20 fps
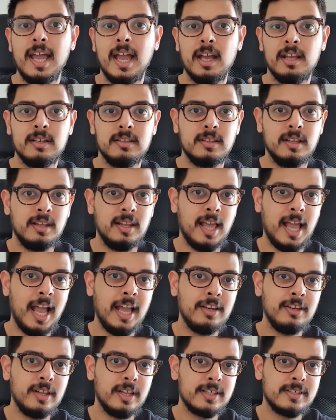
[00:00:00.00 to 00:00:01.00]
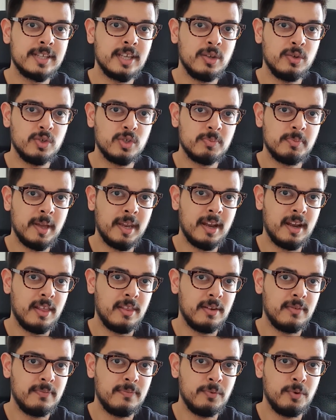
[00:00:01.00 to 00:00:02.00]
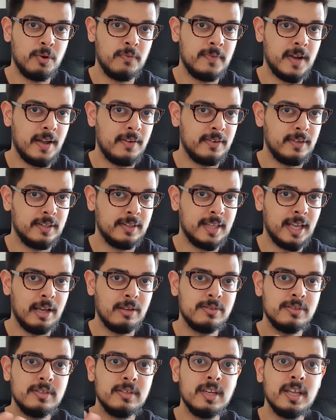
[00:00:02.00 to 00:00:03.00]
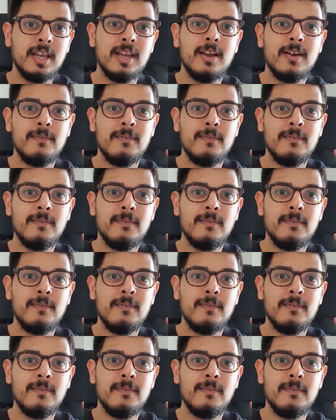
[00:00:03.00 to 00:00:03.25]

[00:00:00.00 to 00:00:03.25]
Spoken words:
And on the land, let's say you spend another 400,000 or 500,000.